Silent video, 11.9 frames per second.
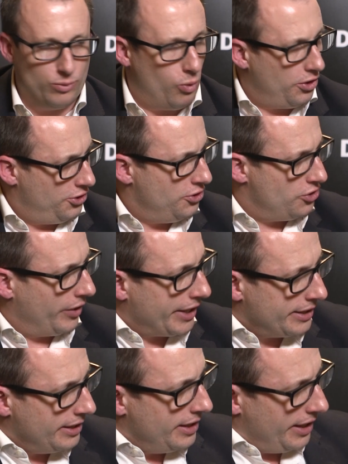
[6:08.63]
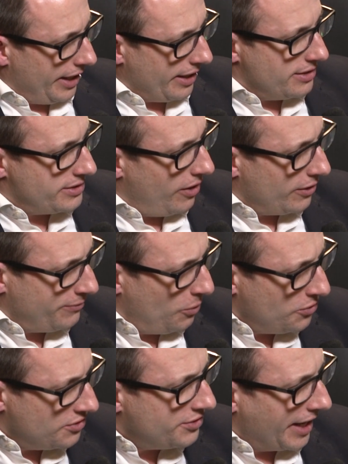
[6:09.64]
What are you doing in
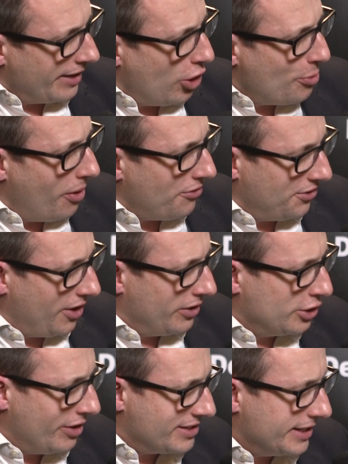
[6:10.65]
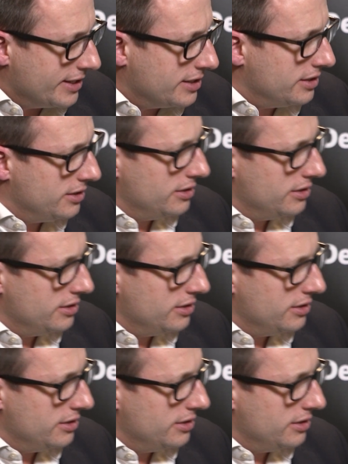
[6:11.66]
Salesforce and DataRobot to go and address this?